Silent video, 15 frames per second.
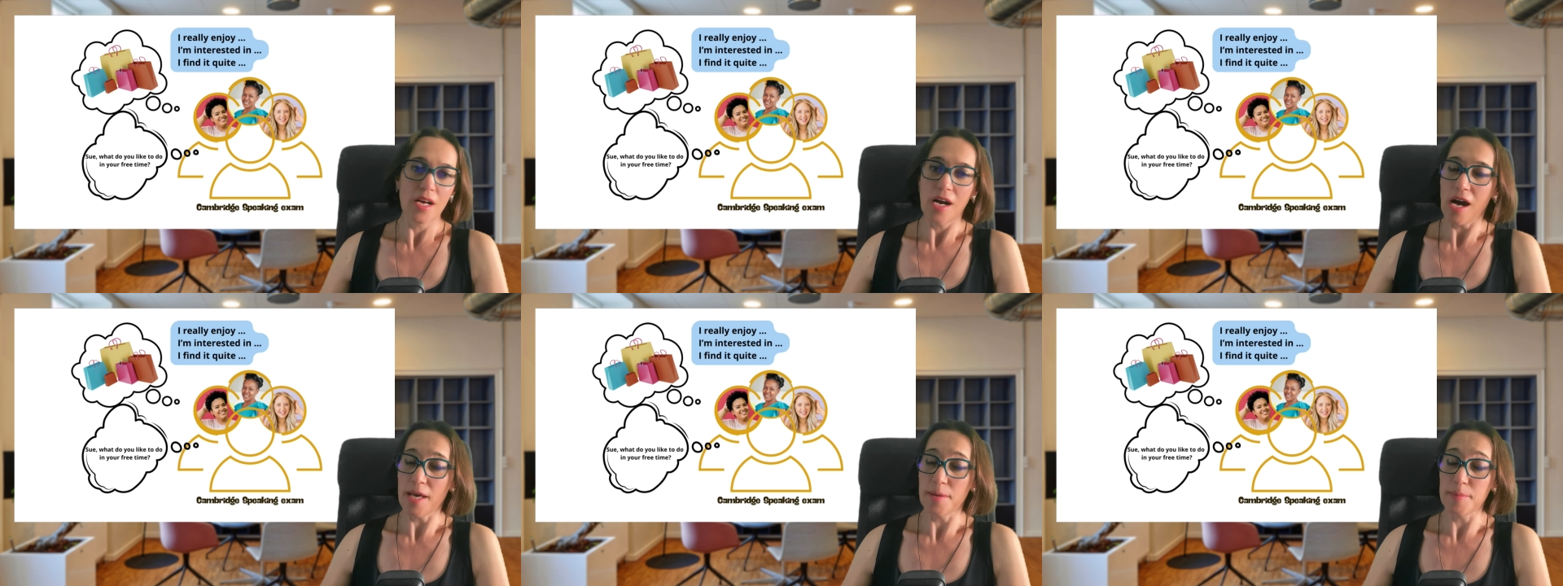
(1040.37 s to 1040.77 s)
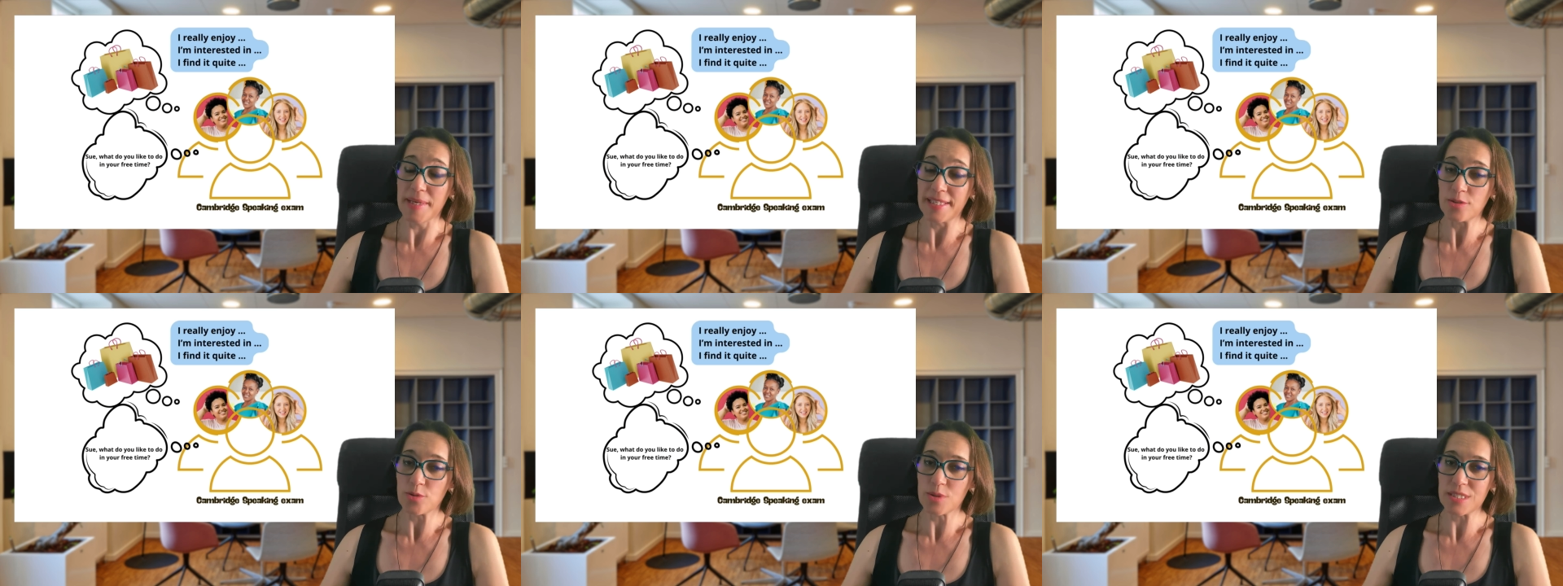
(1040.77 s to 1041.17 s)
I'm
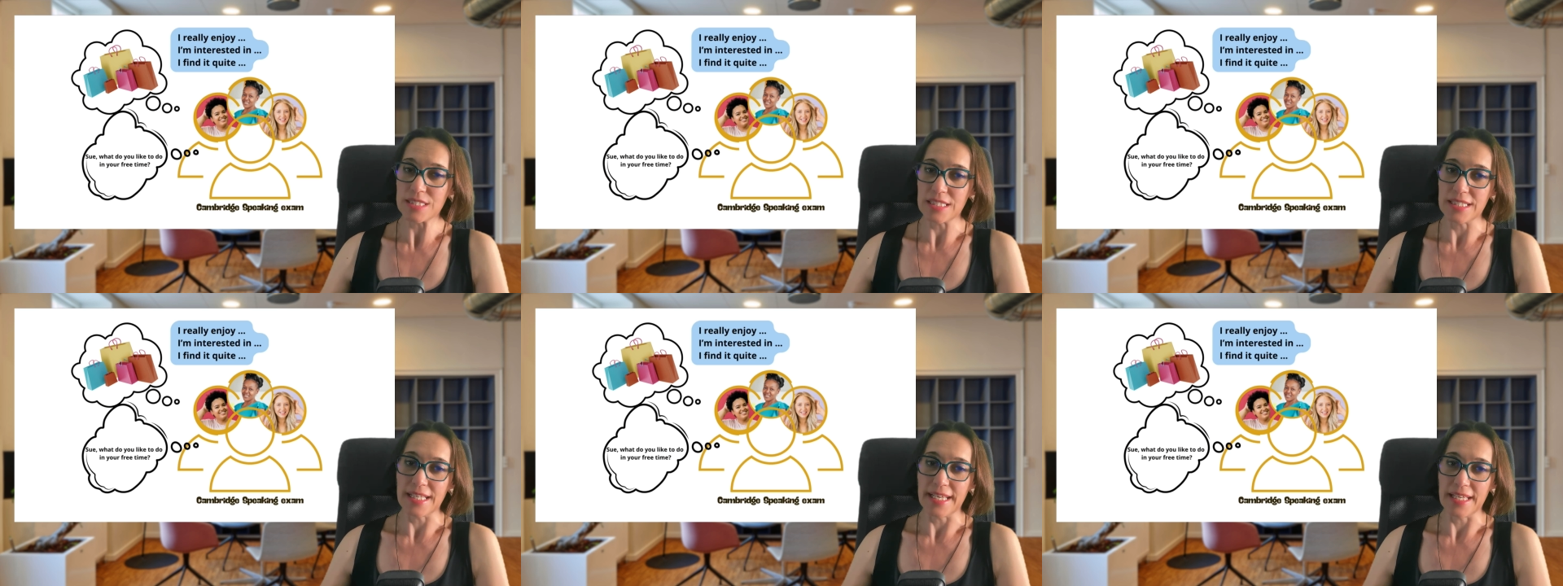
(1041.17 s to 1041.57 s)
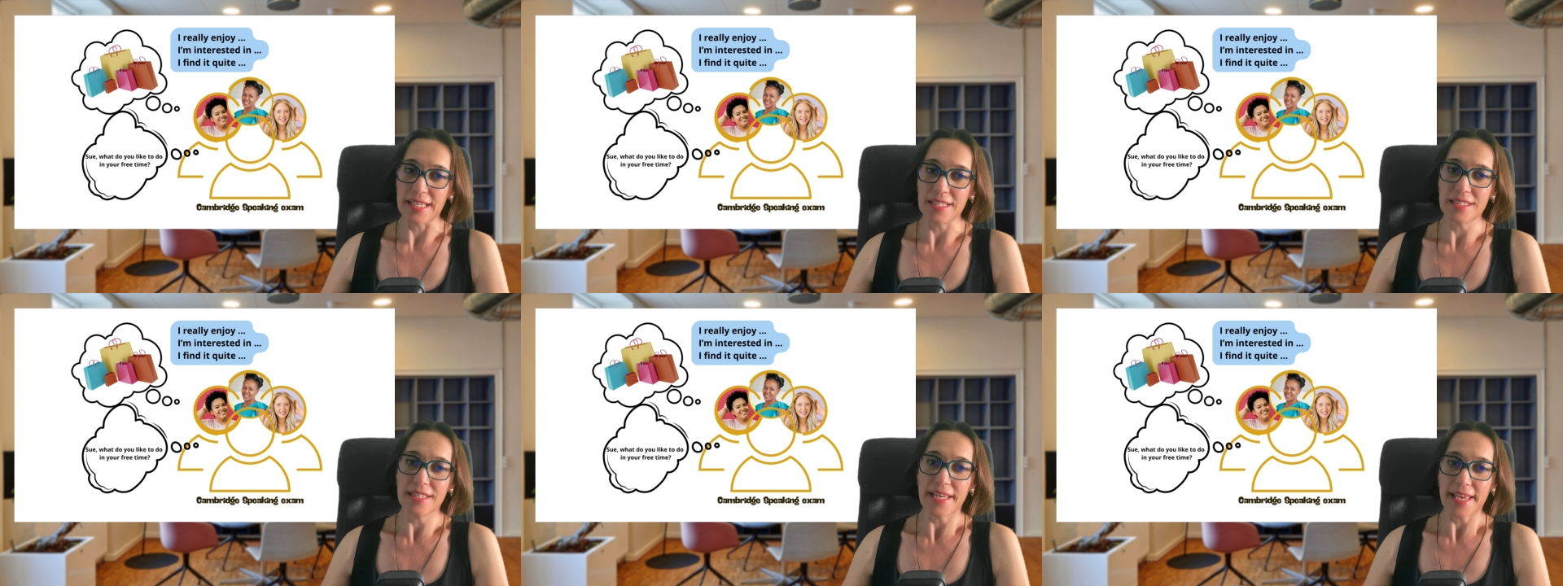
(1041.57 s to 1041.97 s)
interested
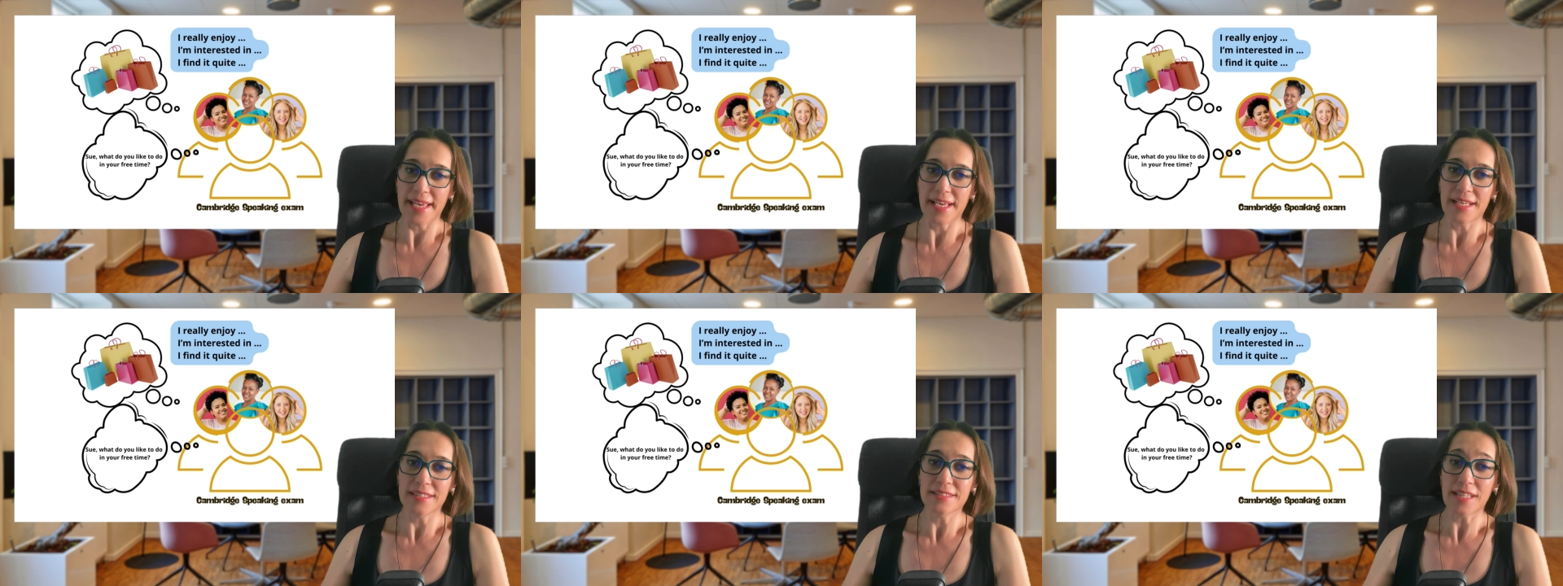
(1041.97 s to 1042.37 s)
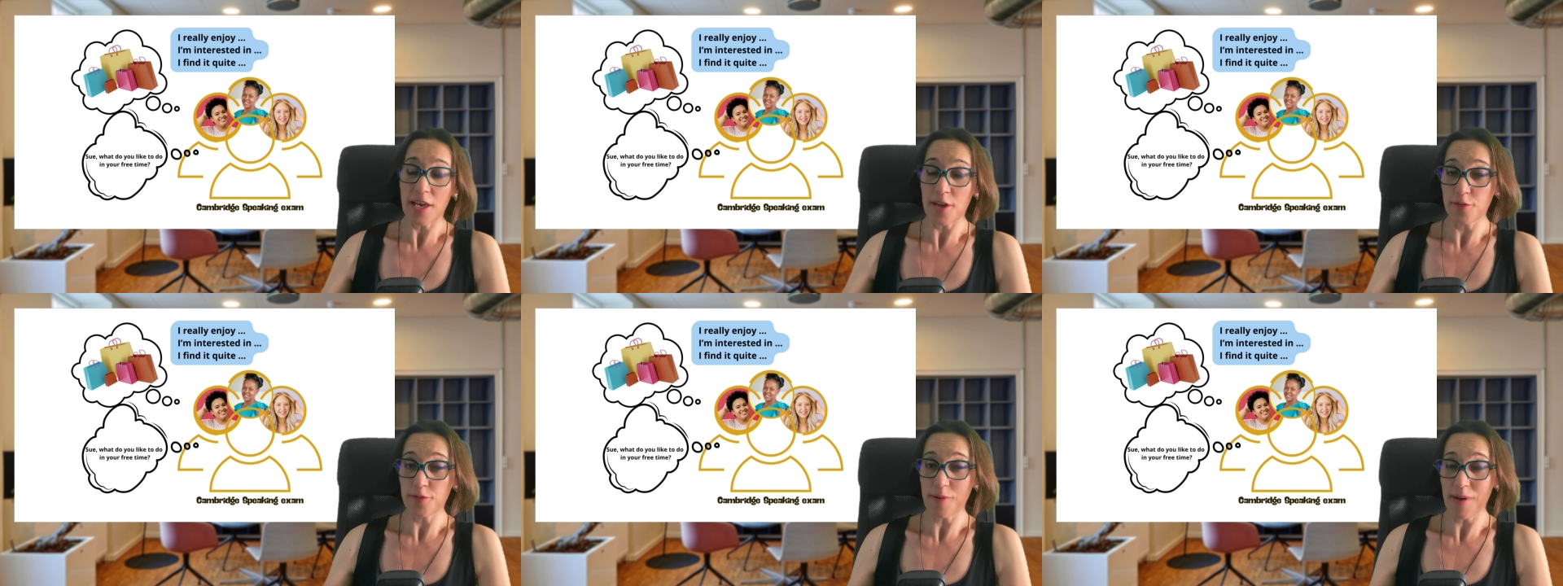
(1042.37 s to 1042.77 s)
in, and
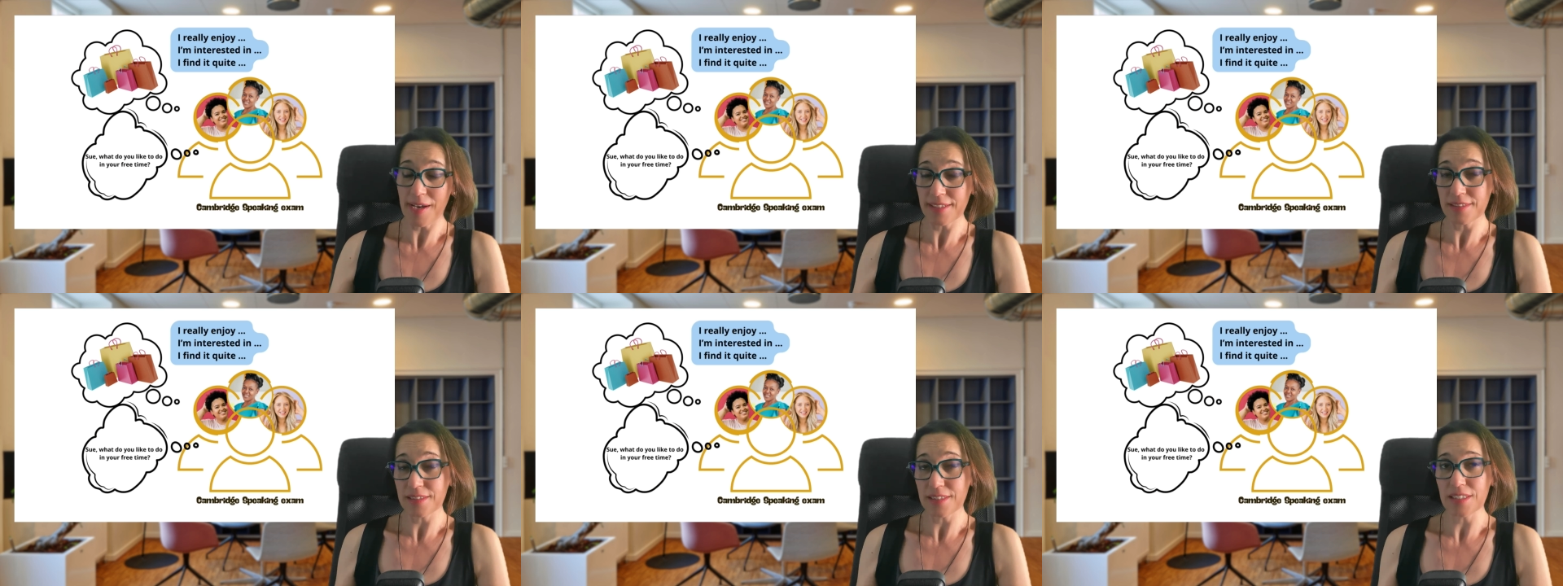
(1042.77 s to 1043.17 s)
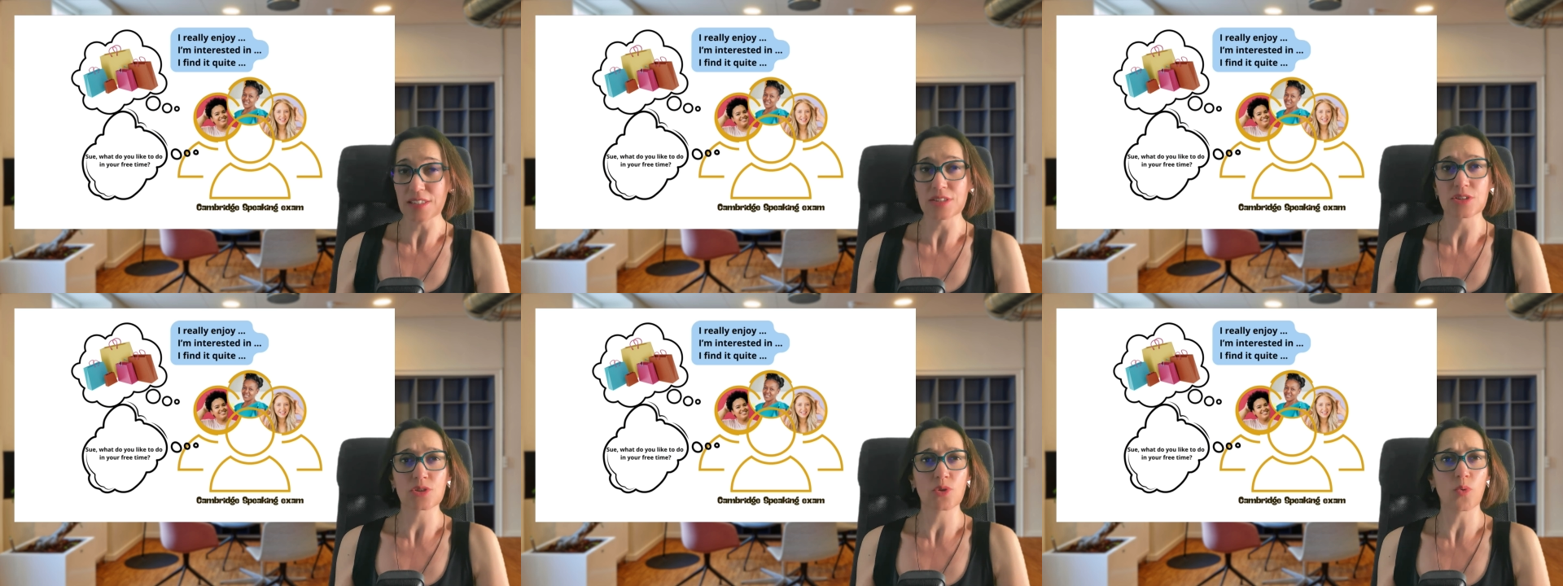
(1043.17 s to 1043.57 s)
I find
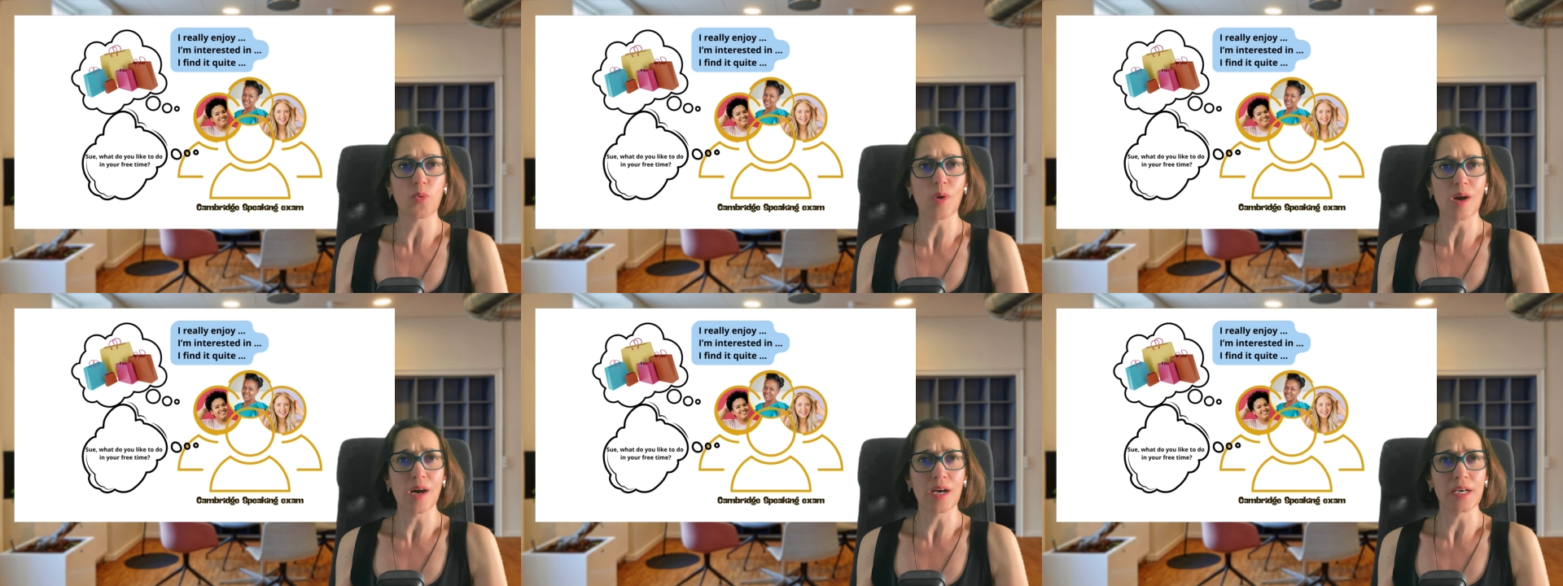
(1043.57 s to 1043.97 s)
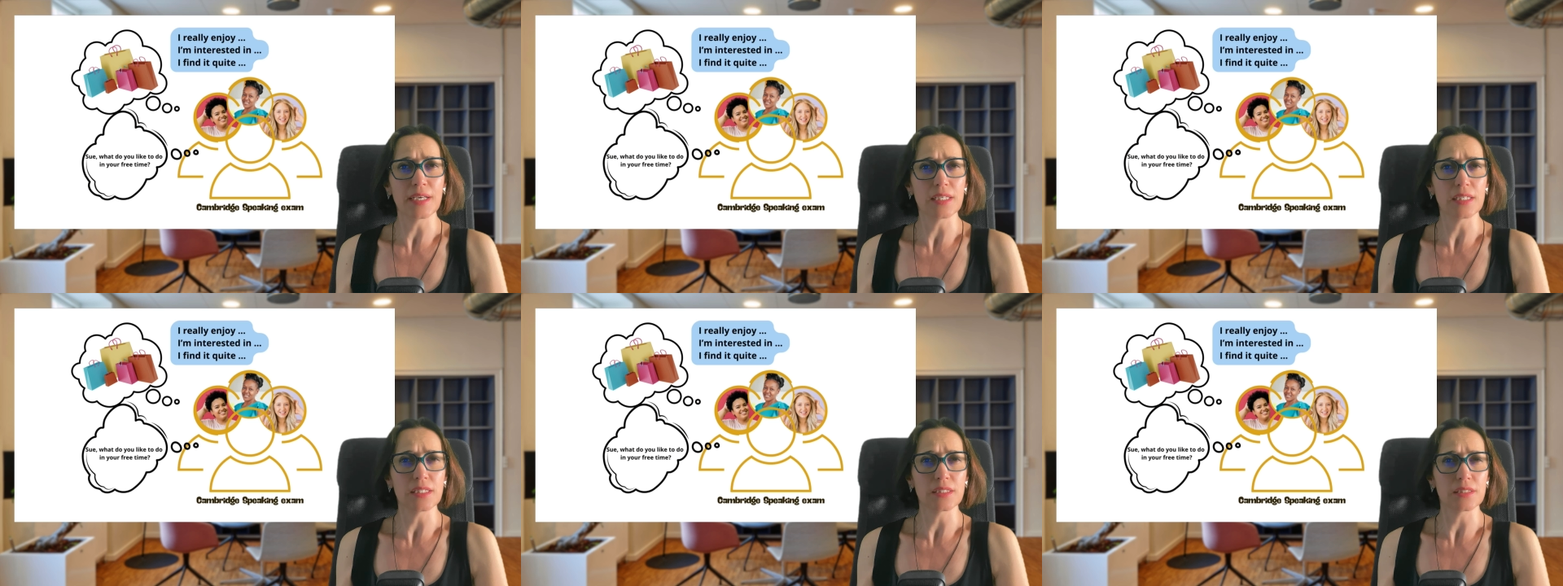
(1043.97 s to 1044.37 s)
it
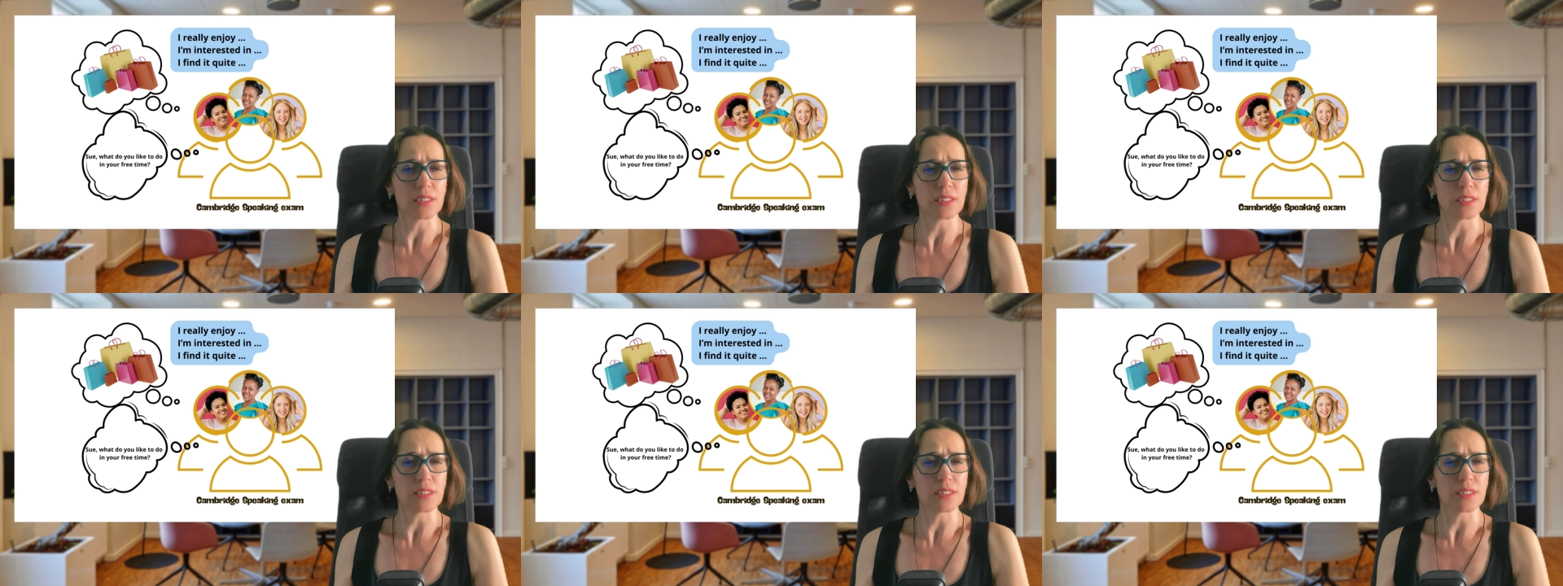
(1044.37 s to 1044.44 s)
quite